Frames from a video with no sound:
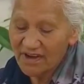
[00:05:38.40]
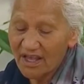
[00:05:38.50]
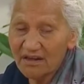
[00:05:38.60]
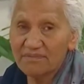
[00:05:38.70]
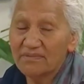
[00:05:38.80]
for
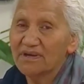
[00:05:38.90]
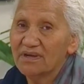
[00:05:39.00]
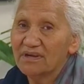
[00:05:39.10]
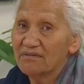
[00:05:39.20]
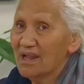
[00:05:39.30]
help.
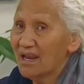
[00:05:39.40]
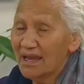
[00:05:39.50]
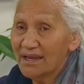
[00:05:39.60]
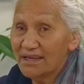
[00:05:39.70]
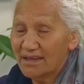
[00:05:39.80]
Well,
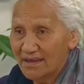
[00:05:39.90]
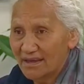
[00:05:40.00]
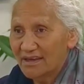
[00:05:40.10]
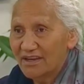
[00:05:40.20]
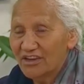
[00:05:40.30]
hey,
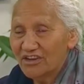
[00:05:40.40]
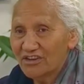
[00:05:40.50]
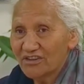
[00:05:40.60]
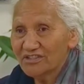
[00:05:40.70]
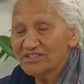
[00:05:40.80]
you
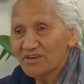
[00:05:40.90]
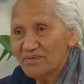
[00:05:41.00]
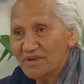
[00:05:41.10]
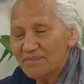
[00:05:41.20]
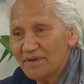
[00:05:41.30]
know, there's so
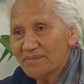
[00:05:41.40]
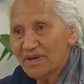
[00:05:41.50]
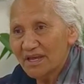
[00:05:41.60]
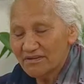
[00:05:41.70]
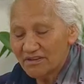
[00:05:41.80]
many
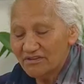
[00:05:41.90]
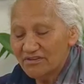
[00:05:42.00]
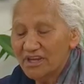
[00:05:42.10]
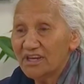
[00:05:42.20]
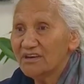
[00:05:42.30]
people out there.
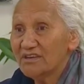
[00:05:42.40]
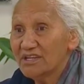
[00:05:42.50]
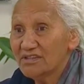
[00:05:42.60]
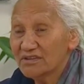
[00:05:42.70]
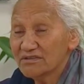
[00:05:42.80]
Do they know
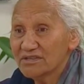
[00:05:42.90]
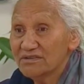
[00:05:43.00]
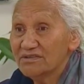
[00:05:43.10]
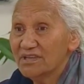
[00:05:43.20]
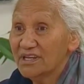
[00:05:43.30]
their
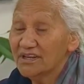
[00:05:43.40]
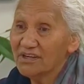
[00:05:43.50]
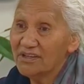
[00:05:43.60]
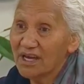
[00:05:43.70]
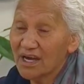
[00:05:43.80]
doctor? Do they
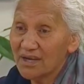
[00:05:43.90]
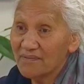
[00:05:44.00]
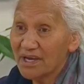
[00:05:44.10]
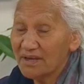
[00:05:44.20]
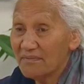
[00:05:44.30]
know their
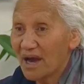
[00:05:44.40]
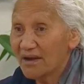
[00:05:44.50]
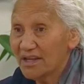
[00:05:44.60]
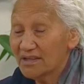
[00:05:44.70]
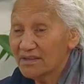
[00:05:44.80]
kaimahi
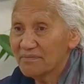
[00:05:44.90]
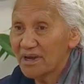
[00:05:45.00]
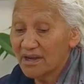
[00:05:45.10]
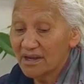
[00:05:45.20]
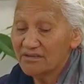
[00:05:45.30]
Māori at the
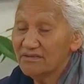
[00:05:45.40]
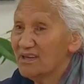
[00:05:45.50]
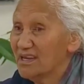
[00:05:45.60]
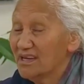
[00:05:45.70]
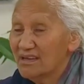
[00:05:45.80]
marae? Do
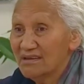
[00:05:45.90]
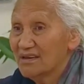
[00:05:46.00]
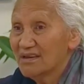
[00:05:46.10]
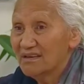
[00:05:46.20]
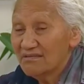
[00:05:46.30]
they,
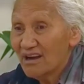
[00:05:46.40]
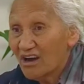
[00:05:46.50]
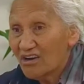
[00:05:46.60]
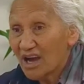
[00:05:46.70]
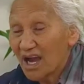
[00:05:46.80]
the
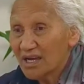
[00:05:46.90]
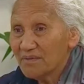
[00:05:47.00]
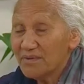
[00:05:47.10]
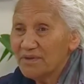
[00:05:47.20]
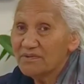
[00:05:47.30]

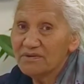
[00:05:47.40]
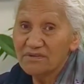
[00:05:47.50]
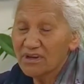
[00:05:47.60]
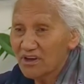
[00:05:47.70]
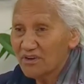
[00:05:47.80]
Hokianga people
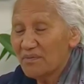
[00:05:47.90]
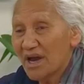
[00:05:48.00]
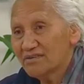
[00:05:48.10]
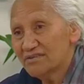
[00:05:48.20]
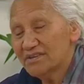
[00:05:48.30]
or the
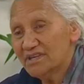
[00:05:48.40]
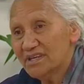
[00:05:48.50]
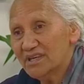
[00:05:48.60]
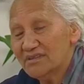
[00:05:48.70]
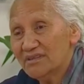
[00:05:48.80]
kaumātua in
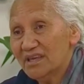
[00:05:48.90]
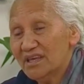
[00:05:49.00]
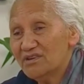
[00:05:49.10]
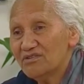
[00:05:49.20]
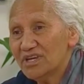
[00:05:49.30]
their,
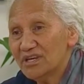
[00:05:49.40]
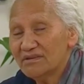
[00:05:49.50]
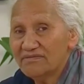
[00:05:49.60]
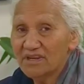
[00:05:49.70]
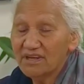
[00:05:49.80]
their
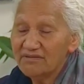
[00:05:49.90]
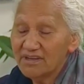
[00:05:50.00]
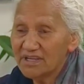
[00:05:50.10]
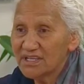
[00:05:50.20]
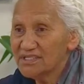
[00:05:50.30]
area, if they're
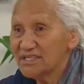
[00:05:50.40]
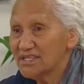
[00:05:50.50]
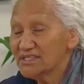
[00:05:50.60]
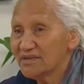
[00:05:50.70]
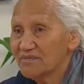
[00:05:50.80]
living in the
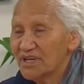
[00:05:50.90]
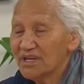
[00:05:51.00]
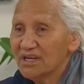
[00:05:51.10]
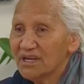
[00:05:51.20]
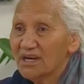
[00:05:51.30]
city somewhere,